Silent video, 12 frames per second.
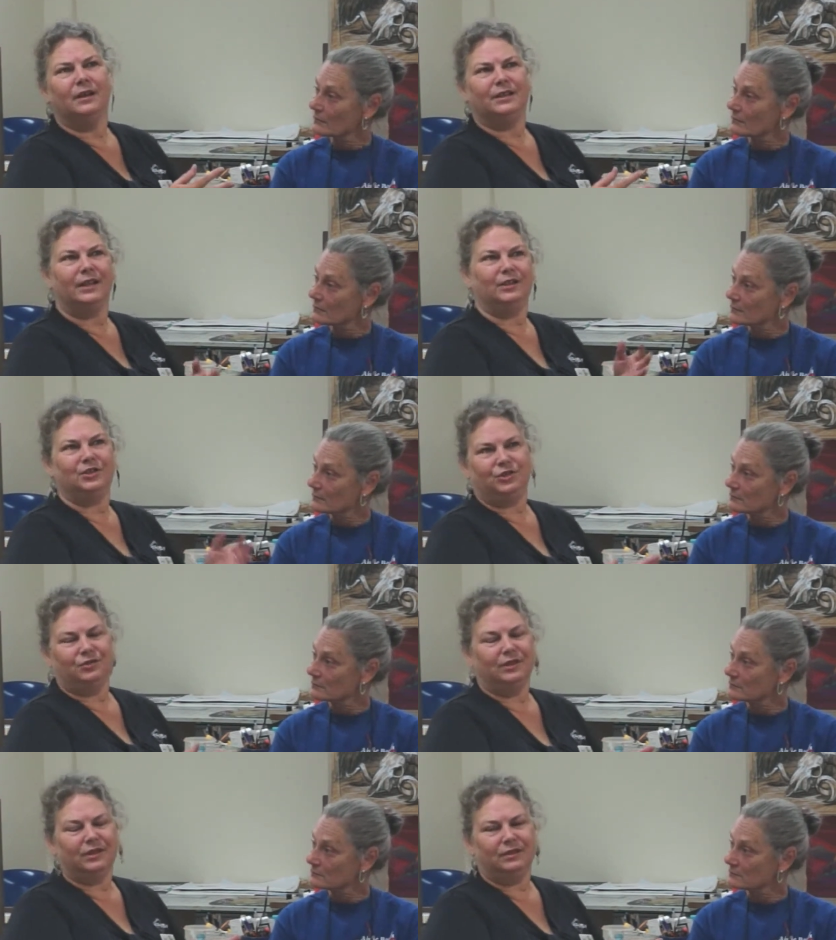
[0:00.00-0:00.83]
Speaker 1: teach
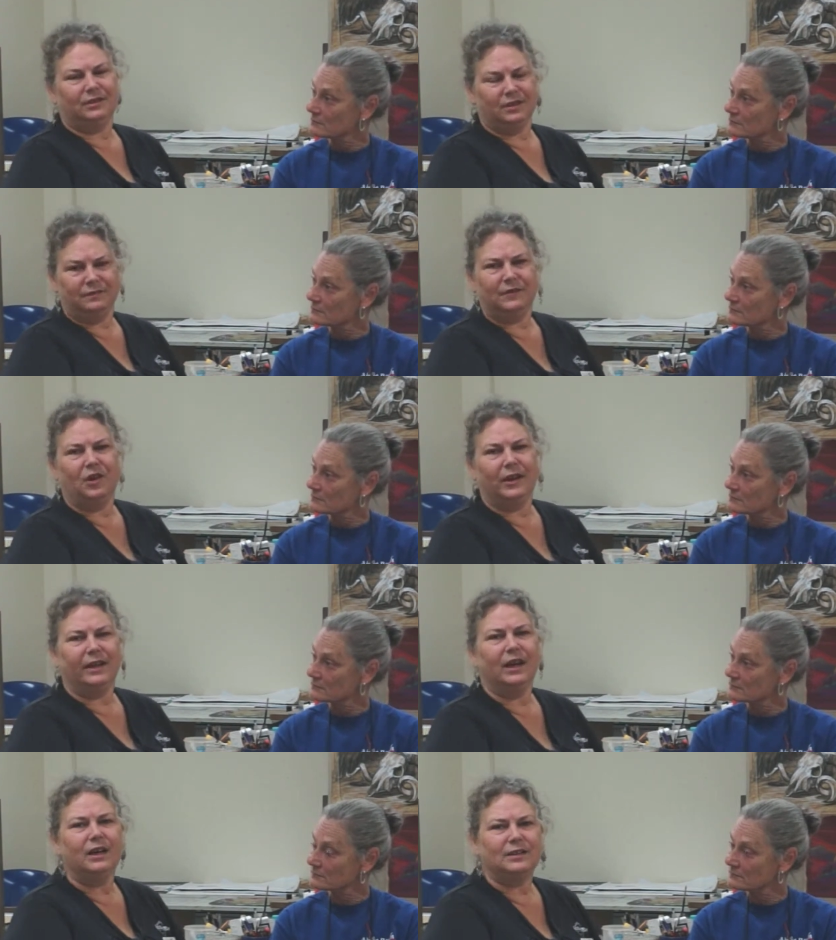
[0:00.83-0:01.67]
during the, the
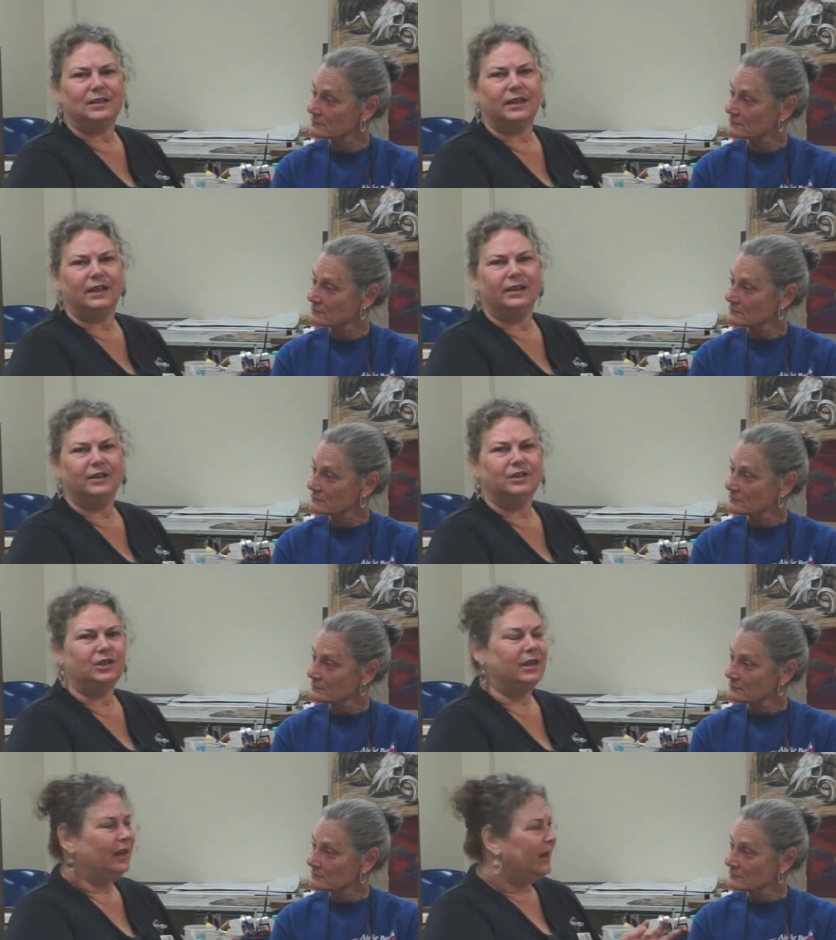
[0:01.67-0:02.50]
flying arts
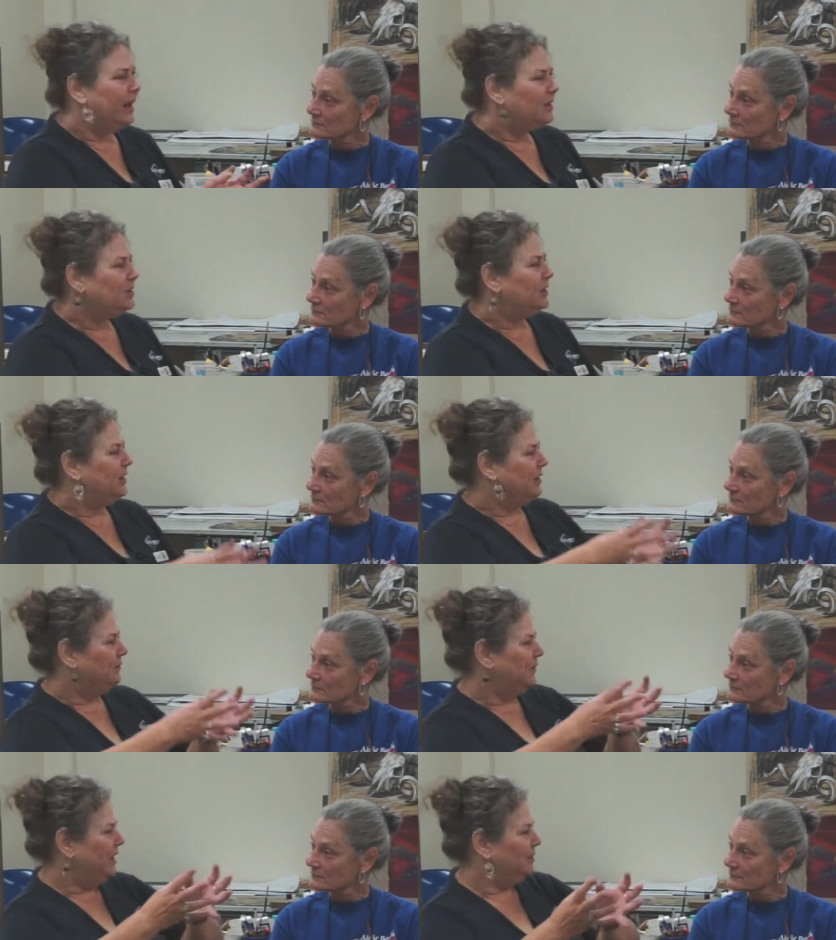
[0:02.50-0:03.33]
stage actually
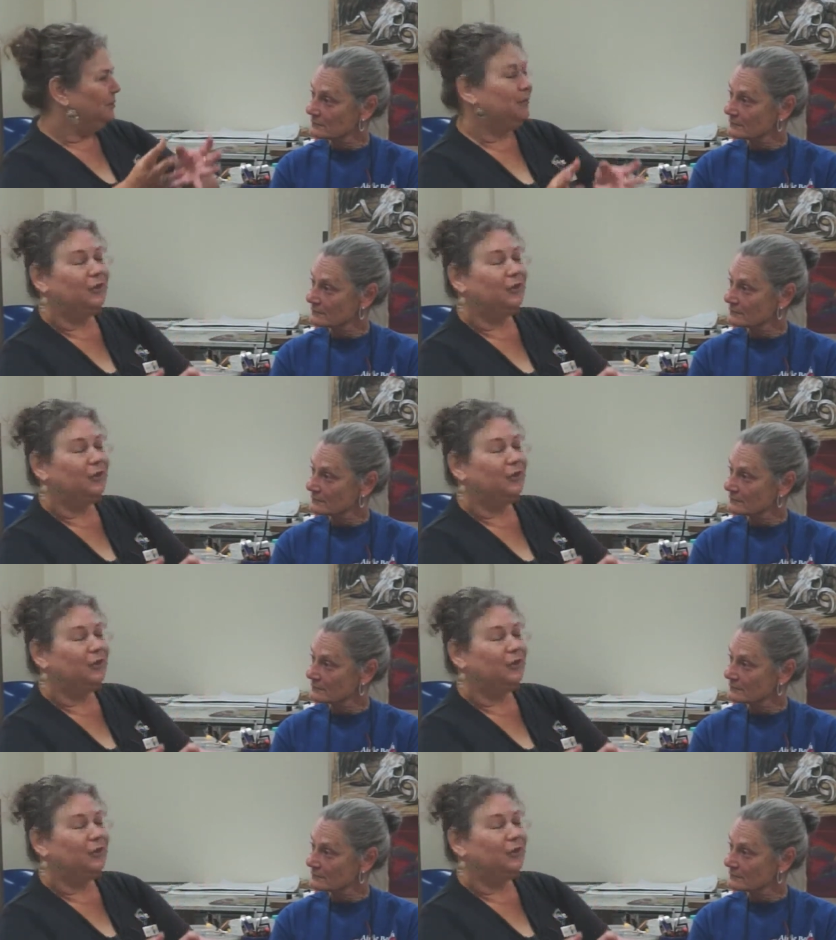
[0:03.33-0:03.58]
have then